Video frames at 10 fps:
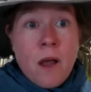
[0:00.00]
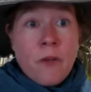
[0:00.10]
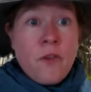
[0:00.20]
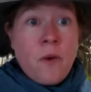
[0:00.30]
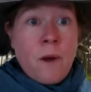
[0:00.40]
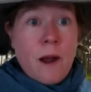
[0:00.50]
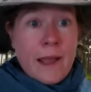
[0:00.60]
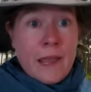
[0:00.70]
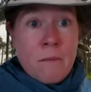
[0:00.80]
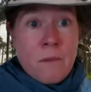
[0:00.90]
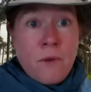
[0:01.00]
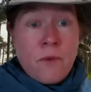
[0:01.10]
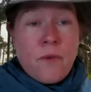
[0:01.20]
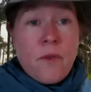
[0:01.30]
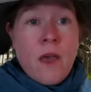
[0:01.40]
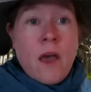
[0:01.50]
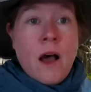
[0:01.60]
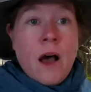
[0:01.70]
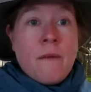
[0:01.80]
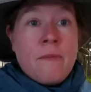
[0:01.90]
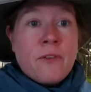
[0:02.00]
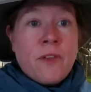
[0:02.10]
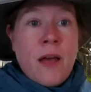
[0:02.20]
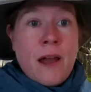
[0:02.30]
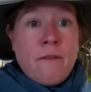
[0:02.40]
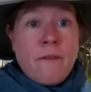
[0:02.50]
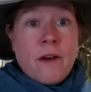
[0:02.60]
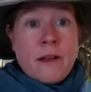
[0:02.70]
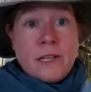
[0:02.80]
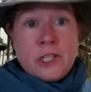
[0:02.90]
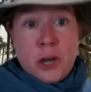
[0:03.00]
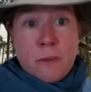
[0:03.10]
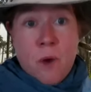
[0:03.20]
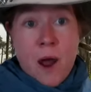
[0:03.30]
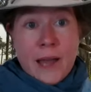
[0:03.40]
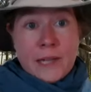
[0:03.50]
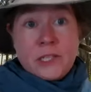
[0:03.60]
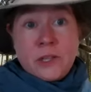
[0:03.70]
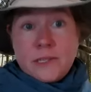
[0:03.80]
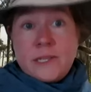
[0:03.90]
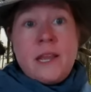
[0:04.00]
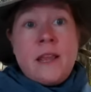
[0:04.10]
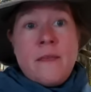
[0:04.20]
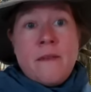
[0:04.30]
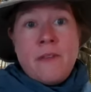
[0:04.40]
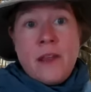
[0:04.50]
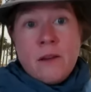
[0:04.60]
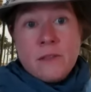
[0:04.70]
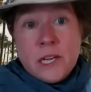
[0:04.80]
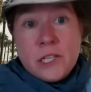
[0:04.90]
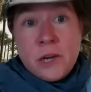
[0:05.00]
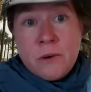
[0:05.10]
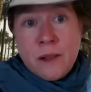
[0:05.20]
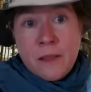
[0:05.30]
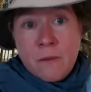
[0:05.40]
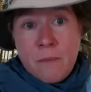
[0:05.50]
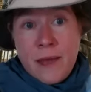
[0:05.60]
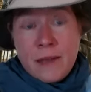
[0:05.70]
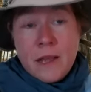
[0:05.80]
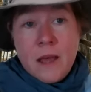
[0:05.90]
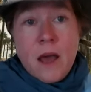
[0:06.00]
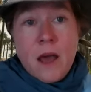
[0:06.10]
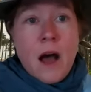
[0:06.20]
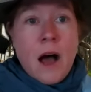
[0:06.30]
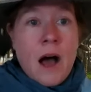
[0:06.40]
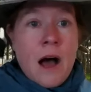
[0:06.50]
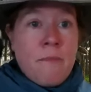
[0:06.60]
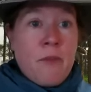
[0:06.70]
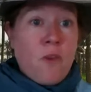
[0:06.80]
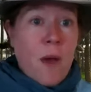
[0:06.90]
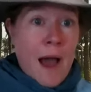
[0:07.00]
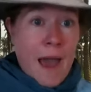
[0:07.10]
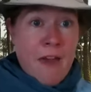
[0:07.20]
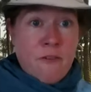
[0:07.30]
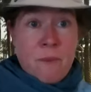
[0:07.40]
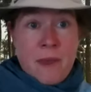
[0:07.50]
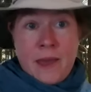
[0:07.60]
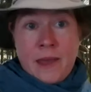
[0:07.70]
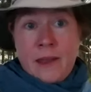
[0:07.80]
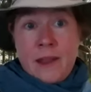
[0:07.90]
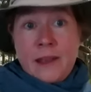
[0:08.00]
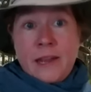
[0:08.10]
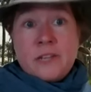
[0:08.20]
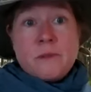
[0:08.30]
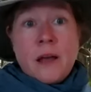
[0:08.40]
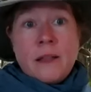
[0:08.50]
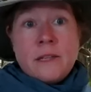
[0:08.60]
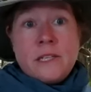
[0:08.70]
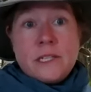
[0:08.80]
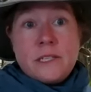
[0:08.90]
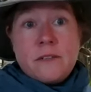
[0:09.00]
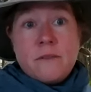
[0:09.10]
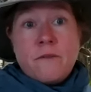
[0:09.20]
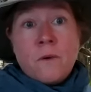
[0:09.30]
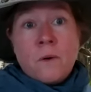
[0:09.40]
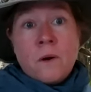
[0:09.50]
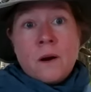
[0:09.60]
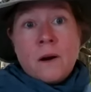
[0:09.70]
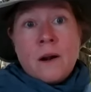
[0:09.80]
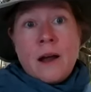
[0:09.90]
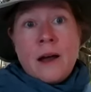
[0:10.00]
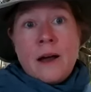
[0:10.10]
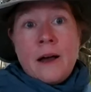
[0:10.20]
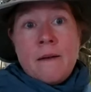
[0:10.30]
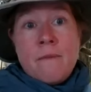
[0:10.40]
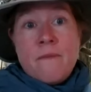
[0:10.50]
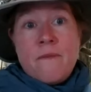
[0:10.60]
also wear hiking boots. Um, there's a lot of uh, sharp rocks you'll see in the videos I show in a little bit. Um, so I have been an Egyptologist for um,